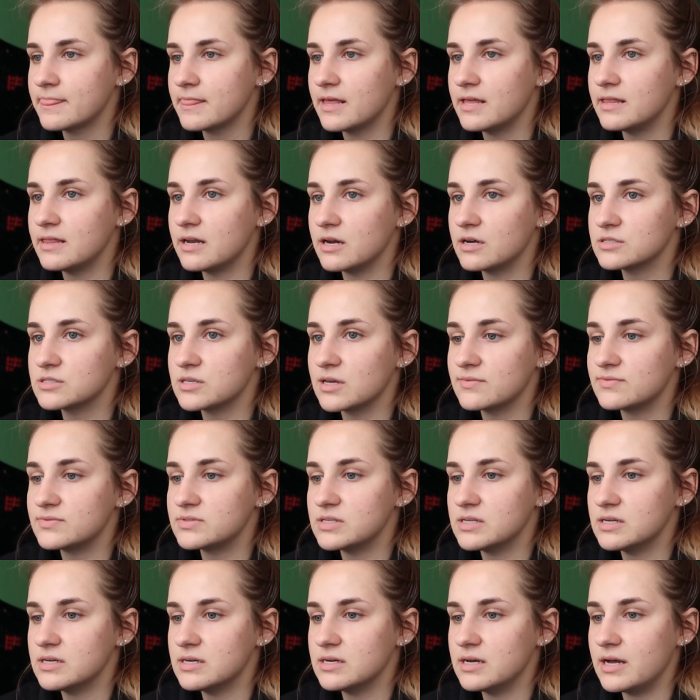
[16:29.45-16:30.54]
And then I also have
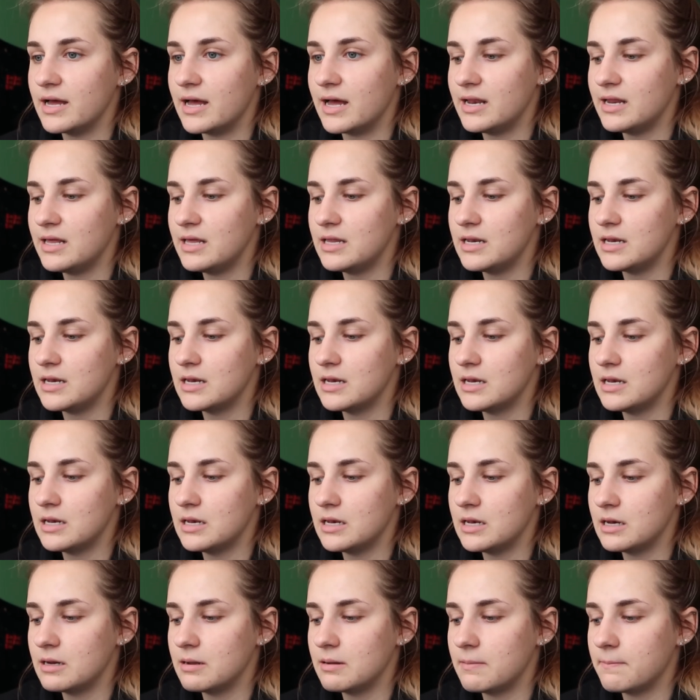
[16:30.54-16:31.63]
to edit,
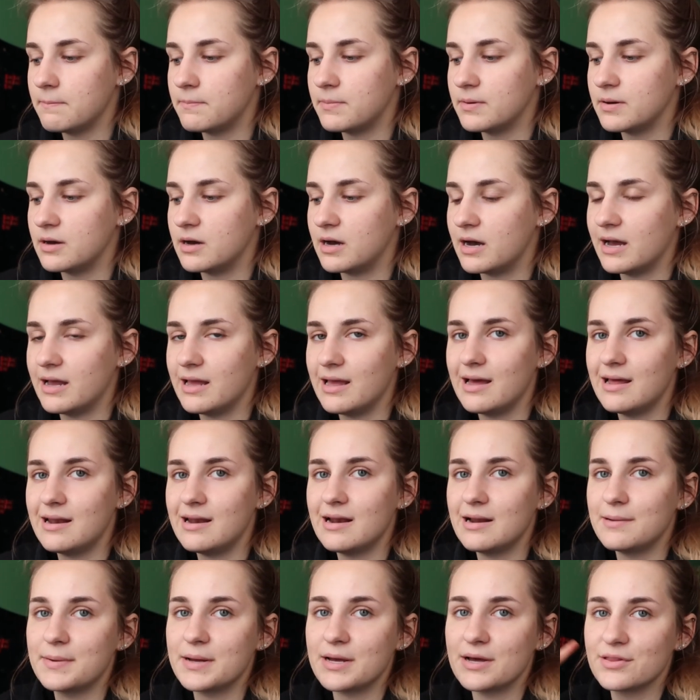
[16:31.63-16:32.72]
but I edit
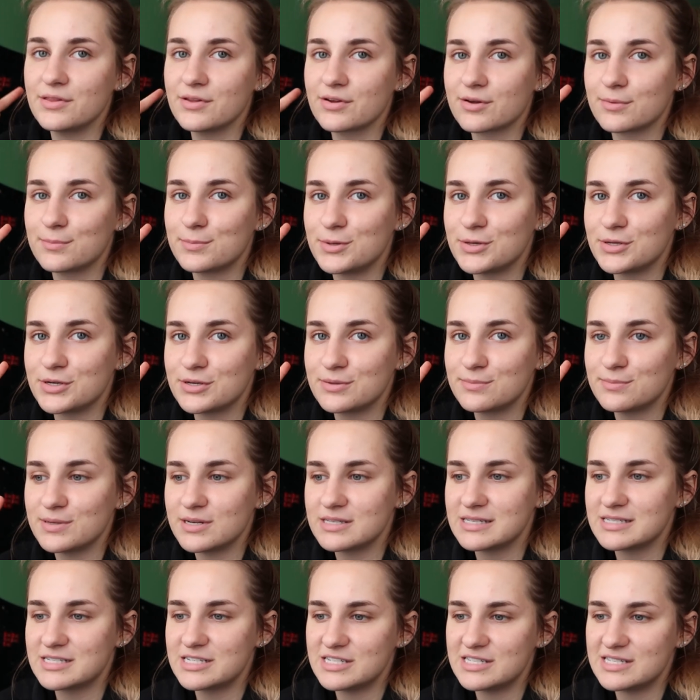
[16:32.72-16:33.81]
on my other computer
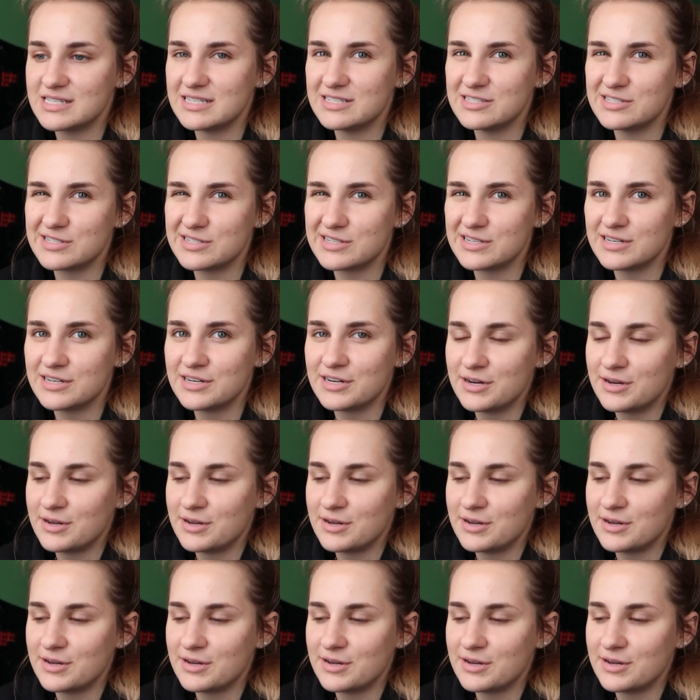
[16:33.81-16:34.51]
because it's just easier.